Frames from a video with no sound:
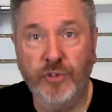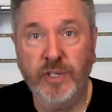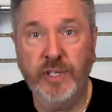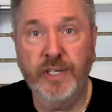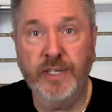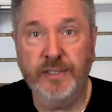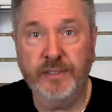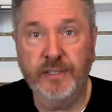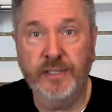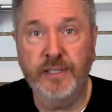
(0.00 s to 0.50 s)

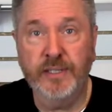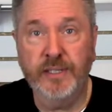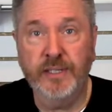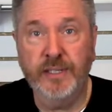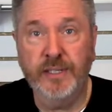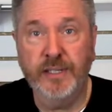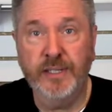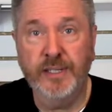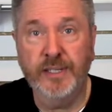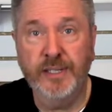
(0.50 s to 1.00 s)
kit.
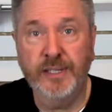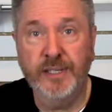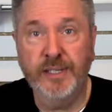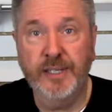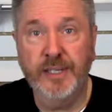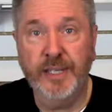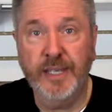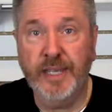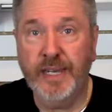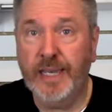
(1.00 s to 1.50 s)

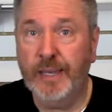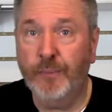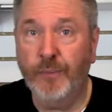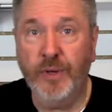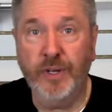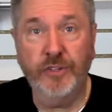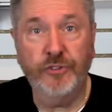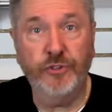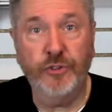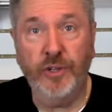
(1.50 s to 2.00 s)
And I
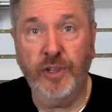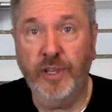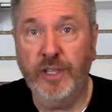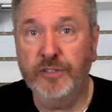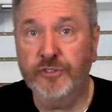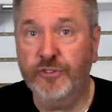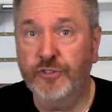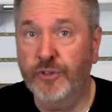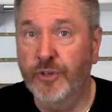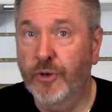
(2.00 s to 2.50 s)
wanted you to
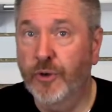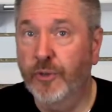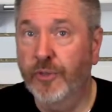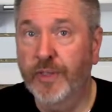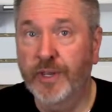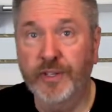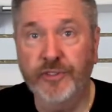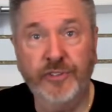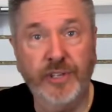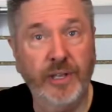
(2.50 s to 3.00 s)
let you know
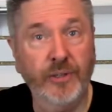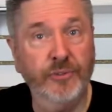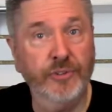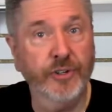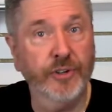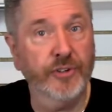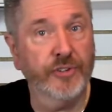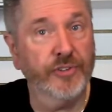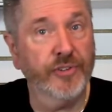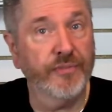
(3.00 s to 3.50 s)
that it's out
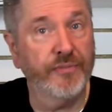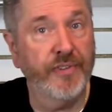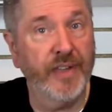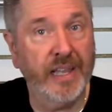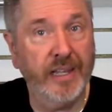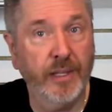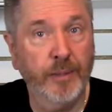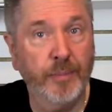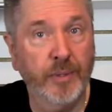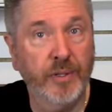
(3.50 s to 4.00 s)
there, it's
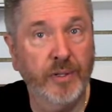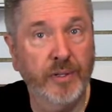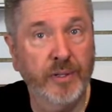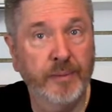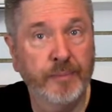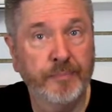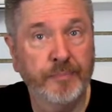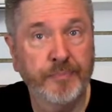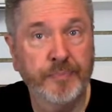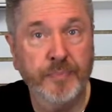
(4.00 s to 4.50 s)
available,
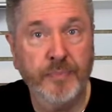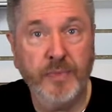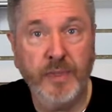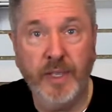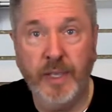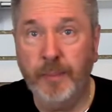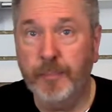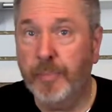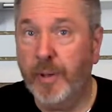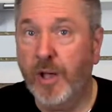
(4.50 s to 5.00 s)

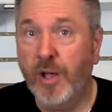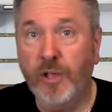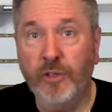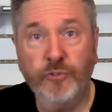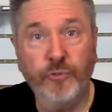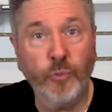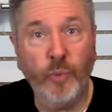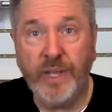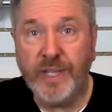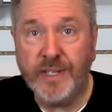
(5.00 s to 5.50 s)
and
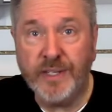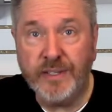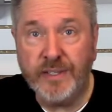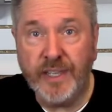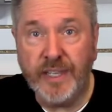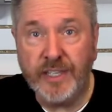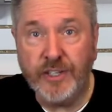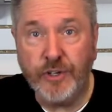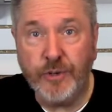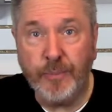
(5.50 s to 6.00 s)
Paul's waiting to
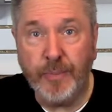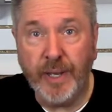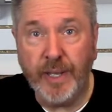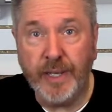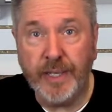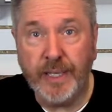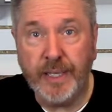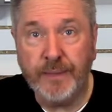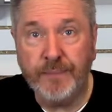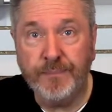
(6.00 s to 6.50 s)
take your
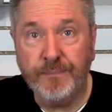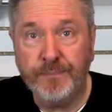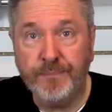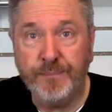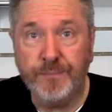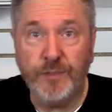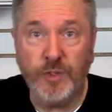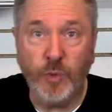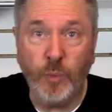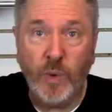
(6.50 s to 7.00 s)
money.
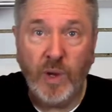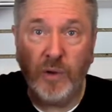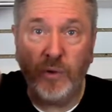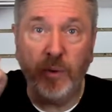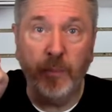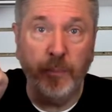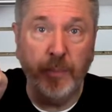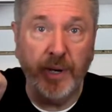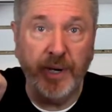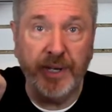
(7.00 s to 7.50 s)
You're
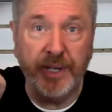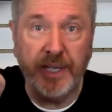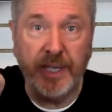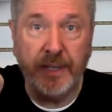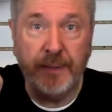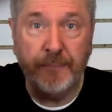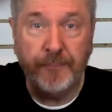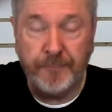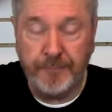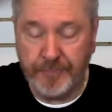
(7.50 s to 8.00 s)
welcome, buddy.
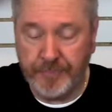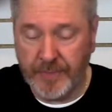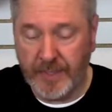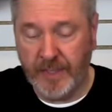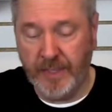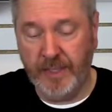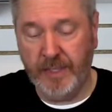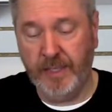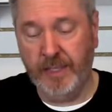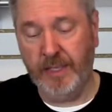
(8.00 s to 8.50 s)

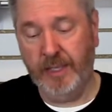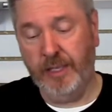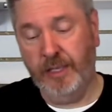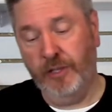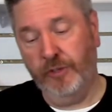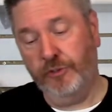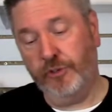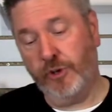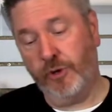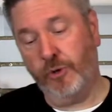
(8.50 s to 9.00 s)

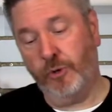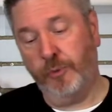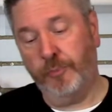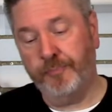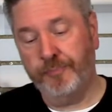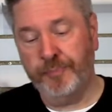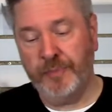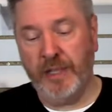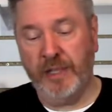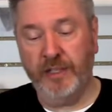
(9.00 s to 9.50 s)
So,
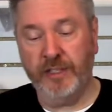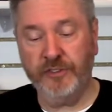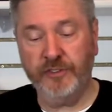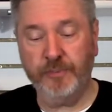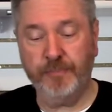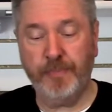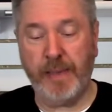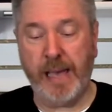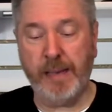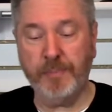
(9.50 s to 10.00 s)
let's
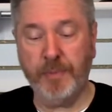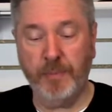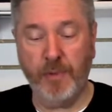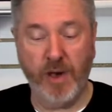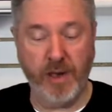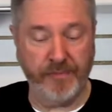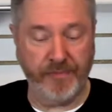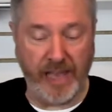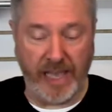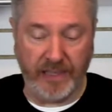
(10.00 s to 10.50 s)
pop them
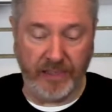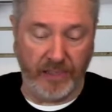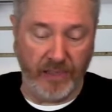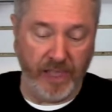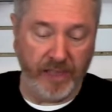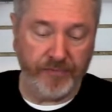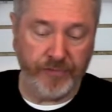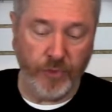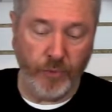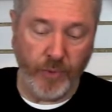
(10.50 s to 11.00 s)
off. I
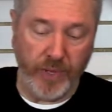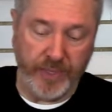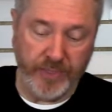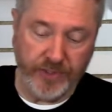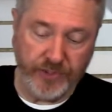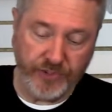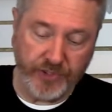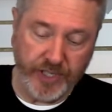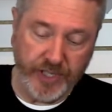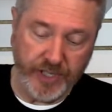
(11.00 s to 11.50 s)
love the way
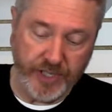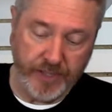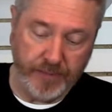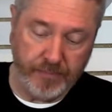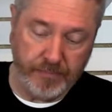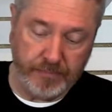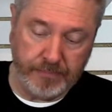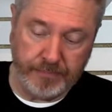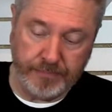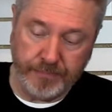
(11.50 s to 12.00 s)
this kit
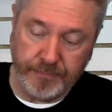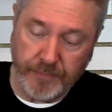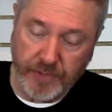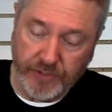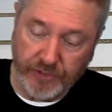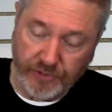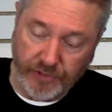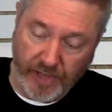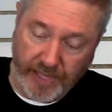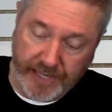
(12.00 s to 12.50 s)

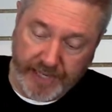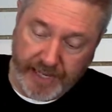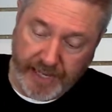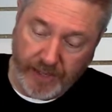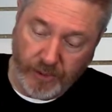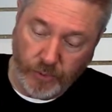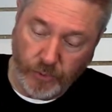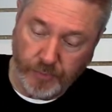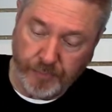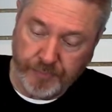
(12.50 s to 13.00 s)
is laid
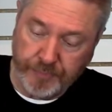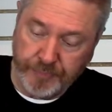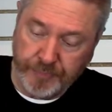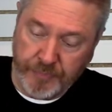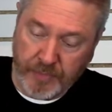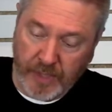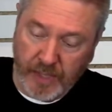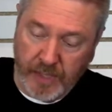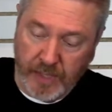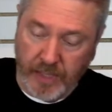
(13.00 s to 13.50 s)
out.
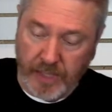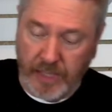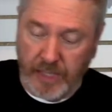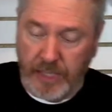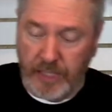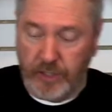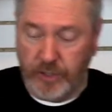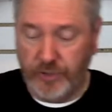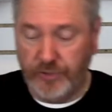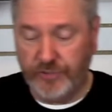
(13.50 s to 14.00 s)

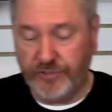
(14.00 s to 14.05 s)
You